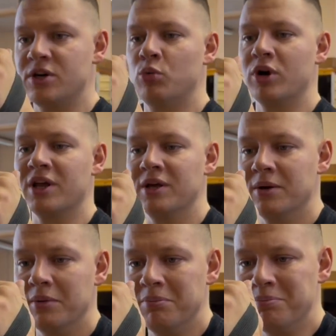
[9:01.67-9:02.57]
are working
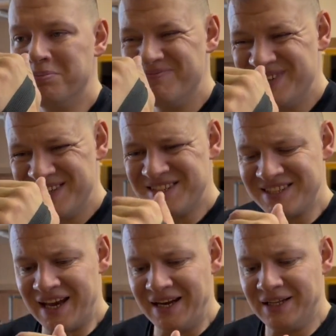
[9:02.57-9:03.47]

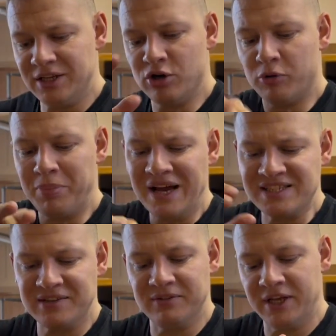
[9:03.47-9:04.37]
statically or
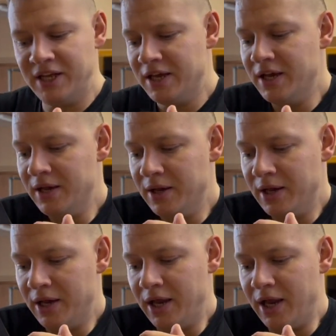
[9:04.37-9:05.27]
passively,
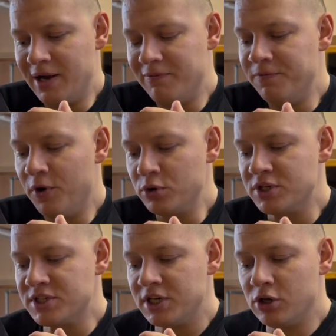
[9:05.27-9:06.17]
and I'm
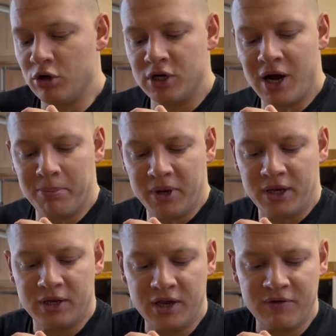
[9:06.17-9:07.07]
focusing on
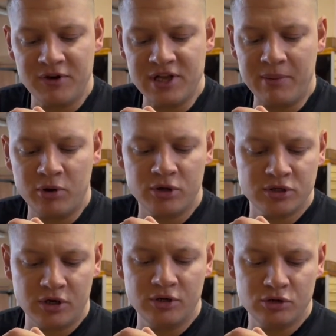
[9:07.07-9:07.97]
cupping. Every time I
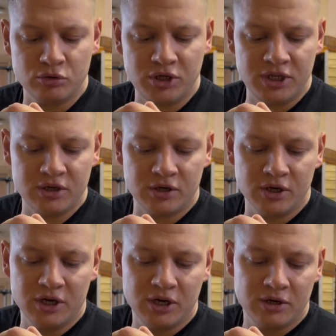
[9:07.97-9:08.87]
return to either
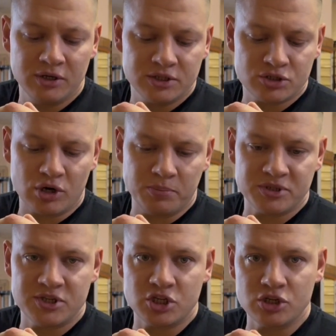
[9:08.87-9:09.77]
straight
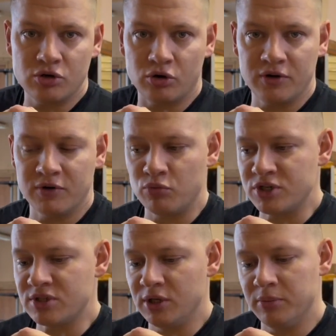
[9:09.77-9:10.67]
position or even
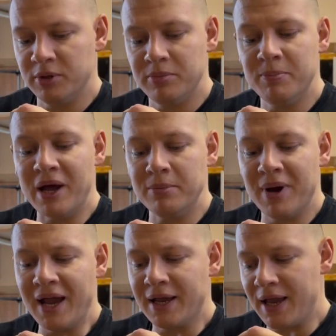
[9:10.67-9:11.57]
wrist a little bit bend
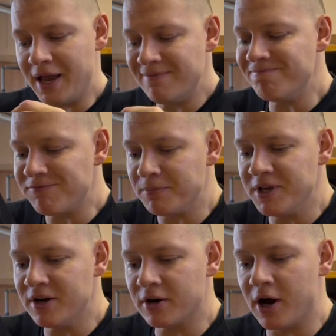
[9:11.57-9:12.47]
back, and from
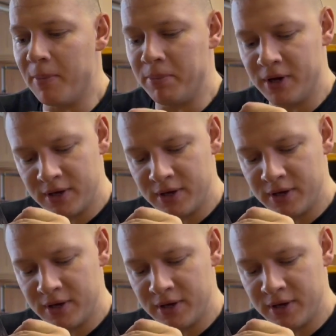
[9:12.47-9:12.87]
here cup.